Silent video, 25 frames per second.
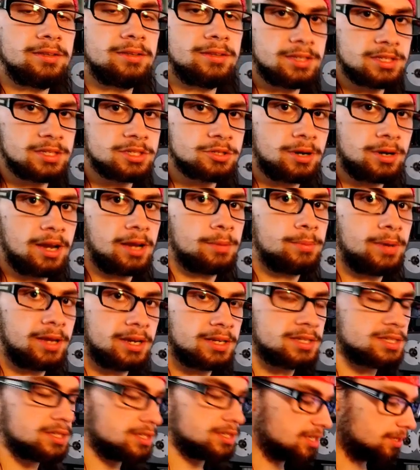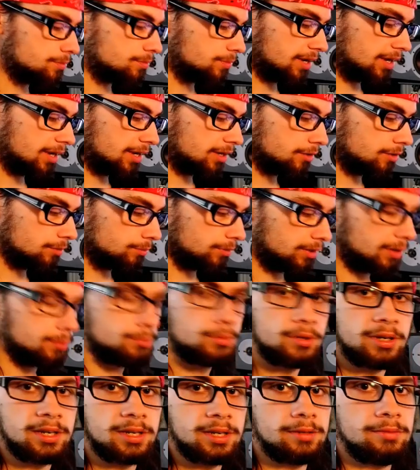this trackpad as a D-pad by
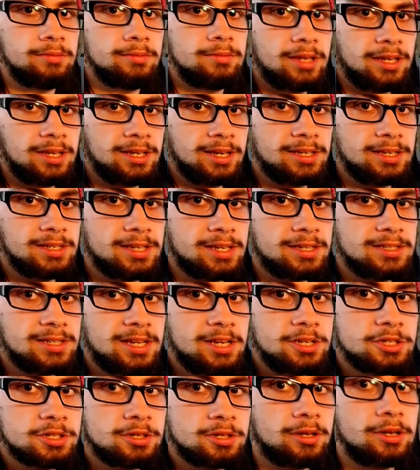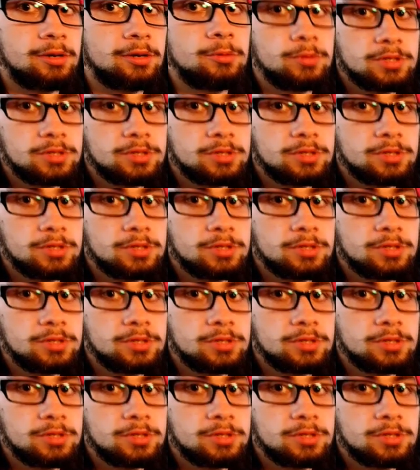putting an indentation on it,